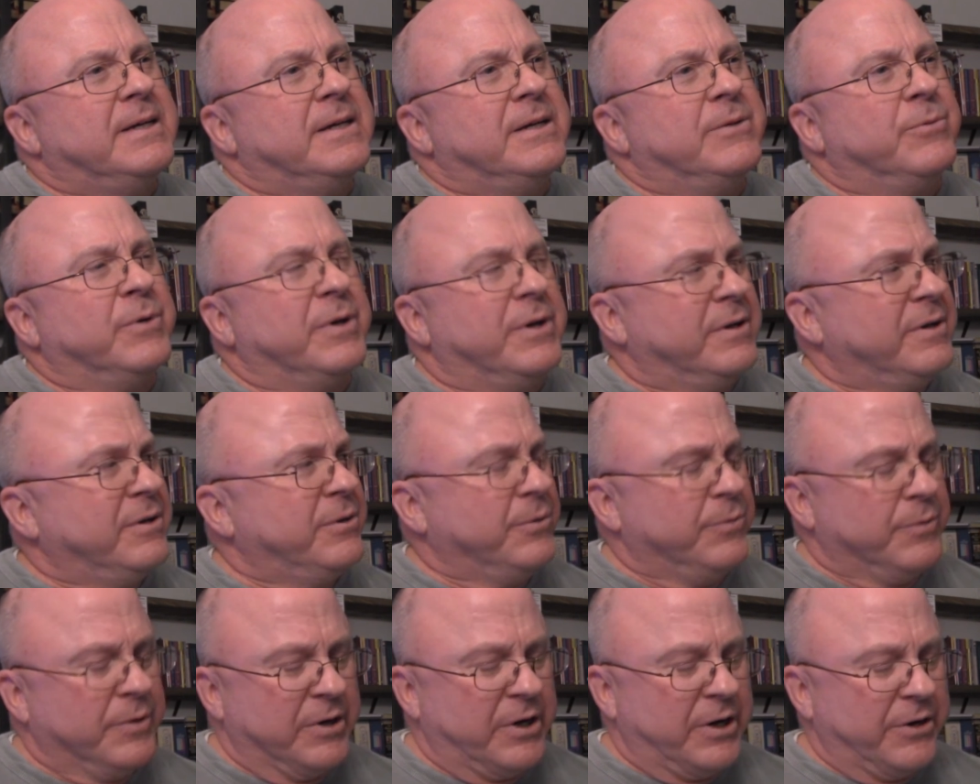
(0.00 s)

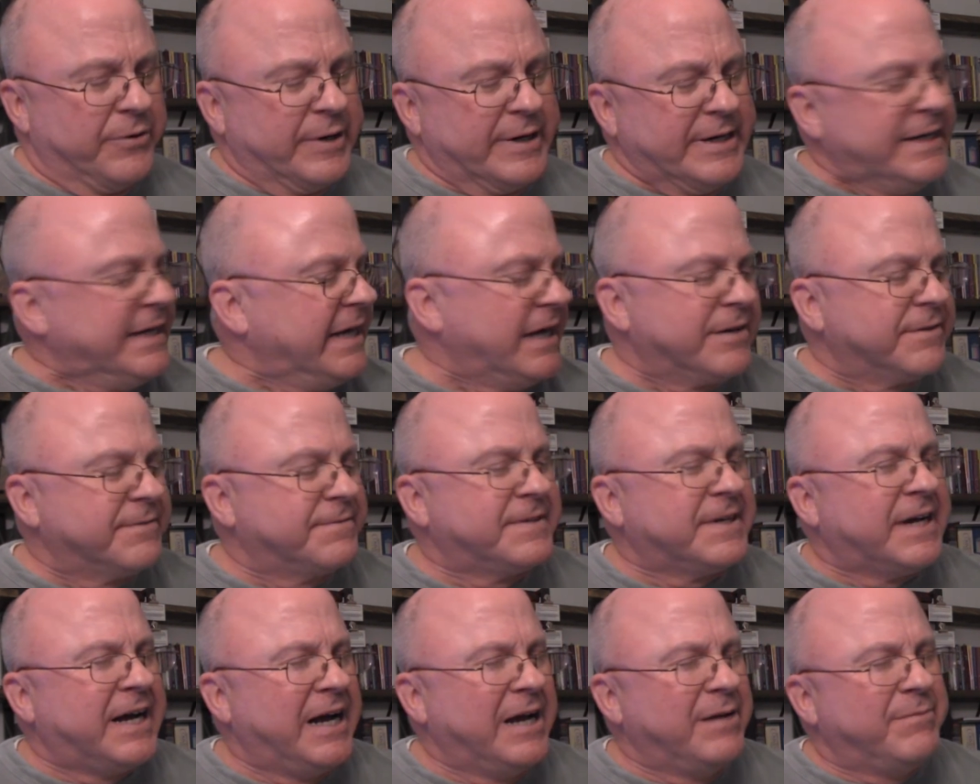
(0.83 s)
We're already out of
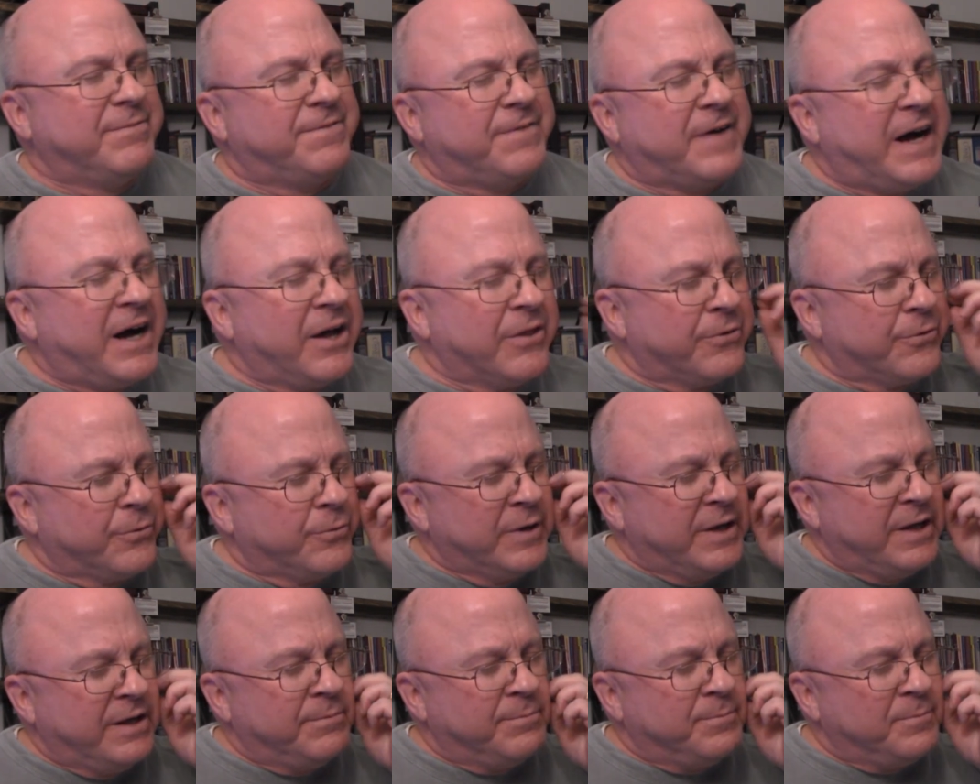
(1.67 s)
time. Father,
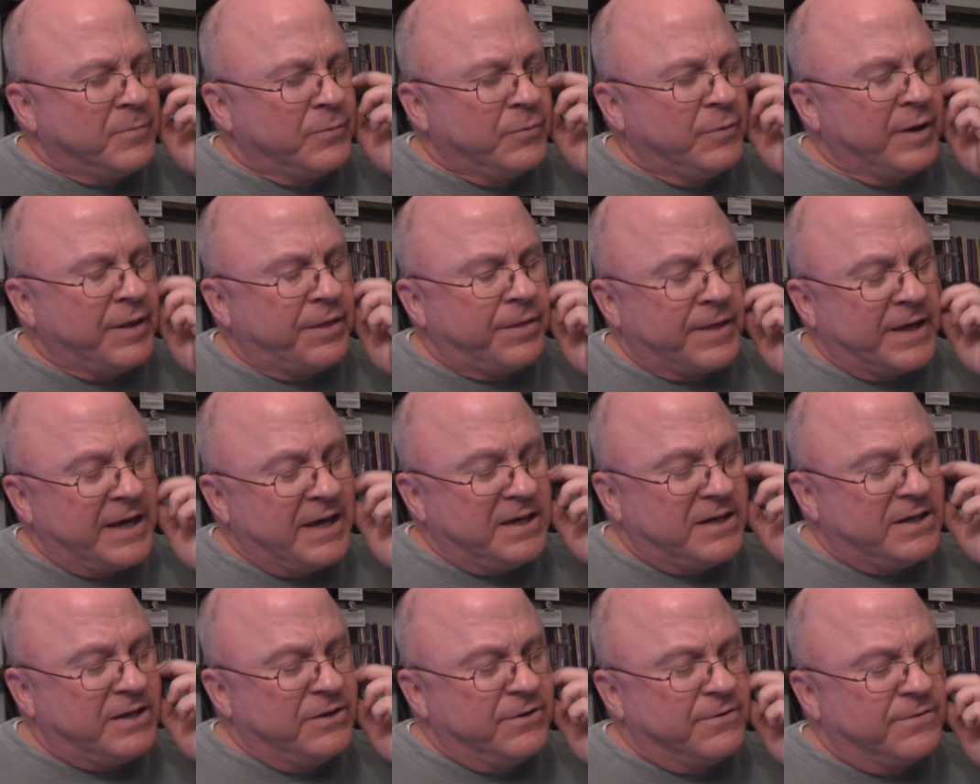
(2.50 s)
we
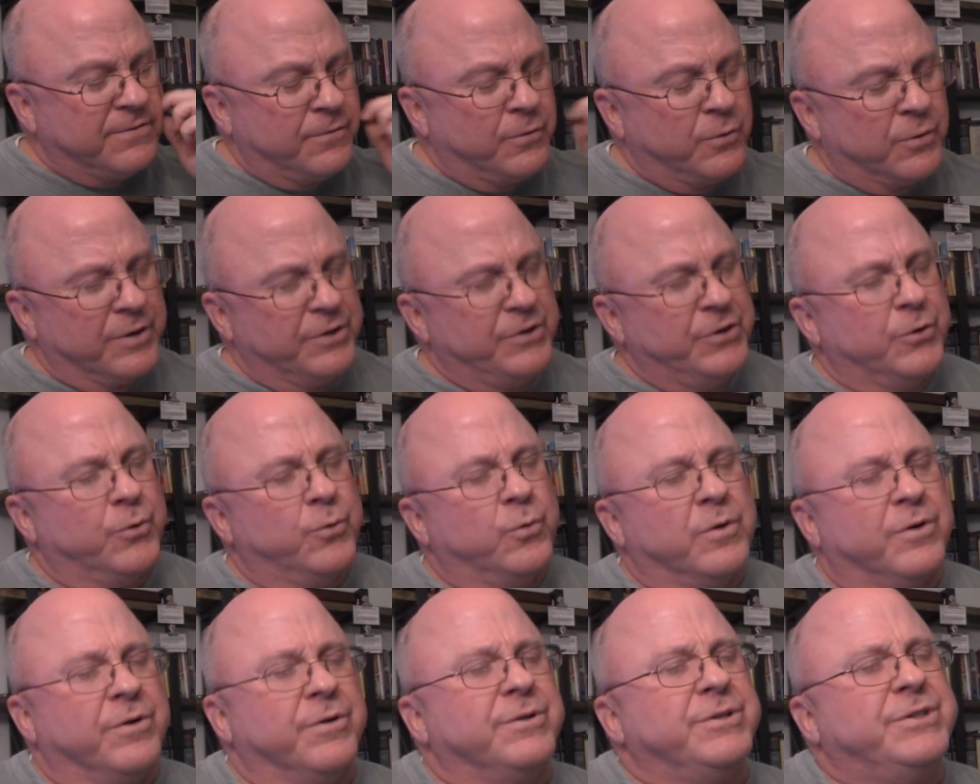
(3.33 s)
thank you for your
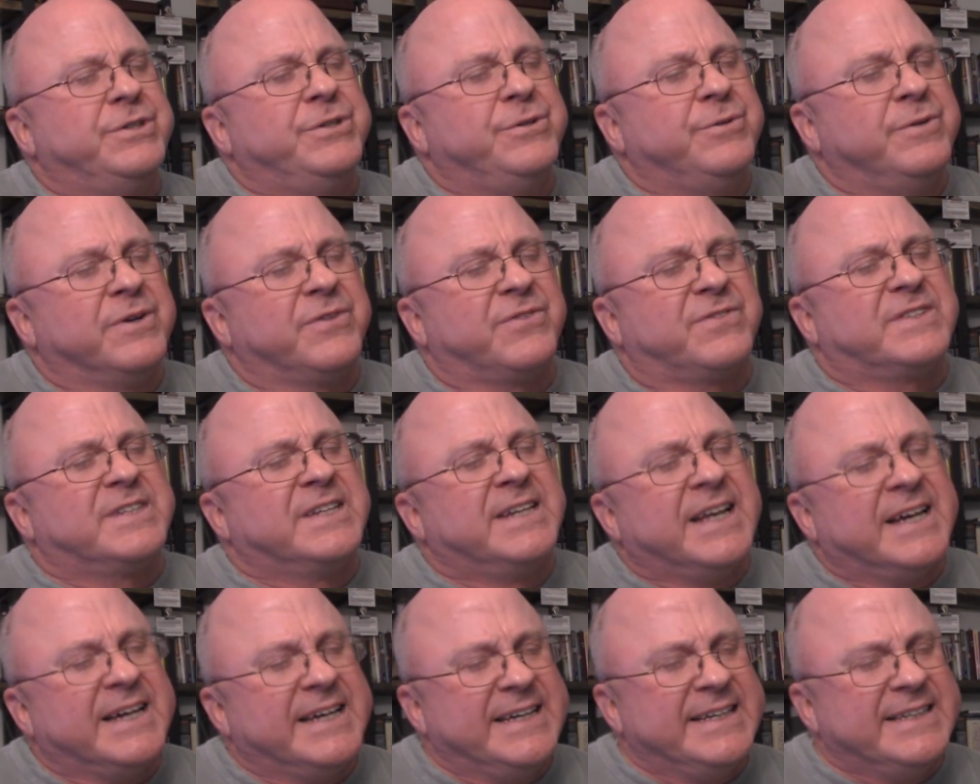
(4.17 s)
word to us
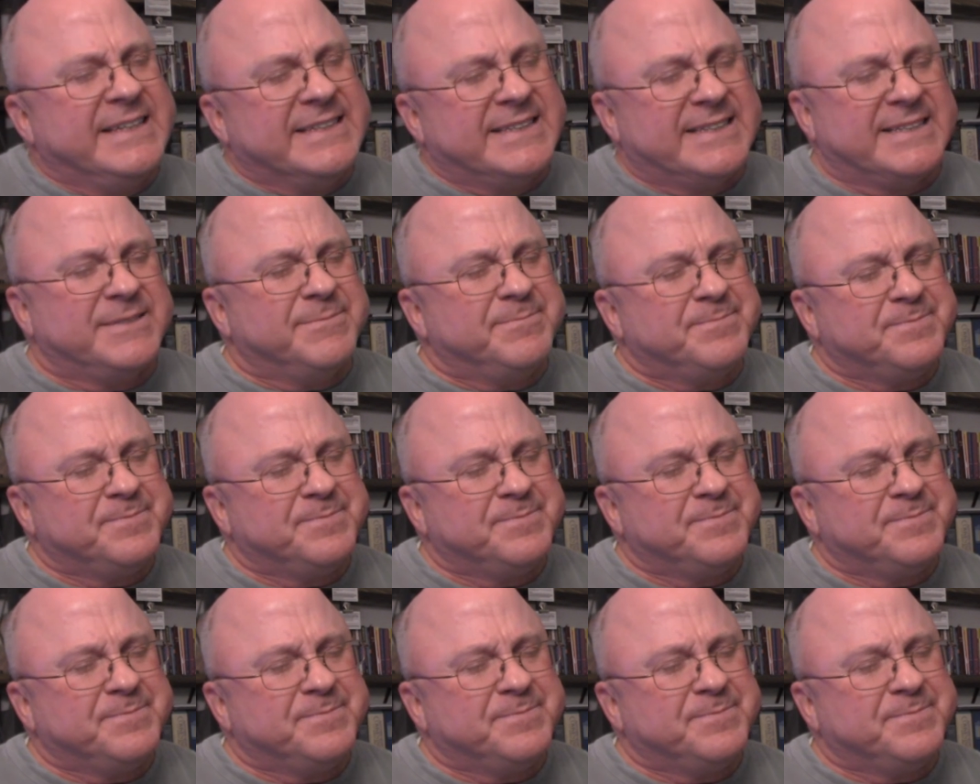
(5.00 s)
tonight.